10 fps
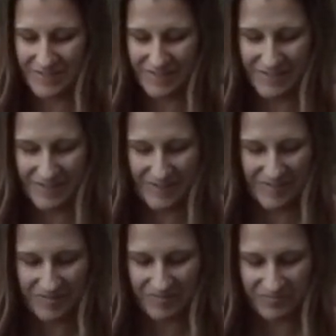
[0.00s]

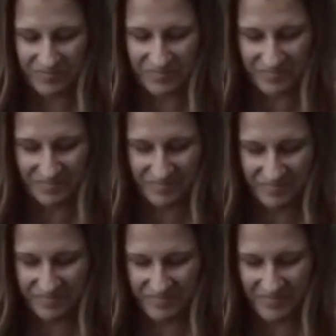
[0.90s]

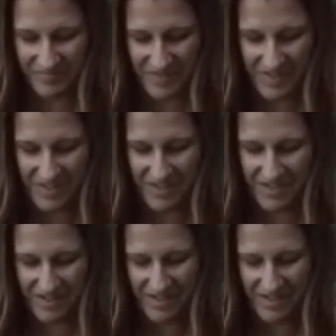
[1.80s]
Nobody speaks.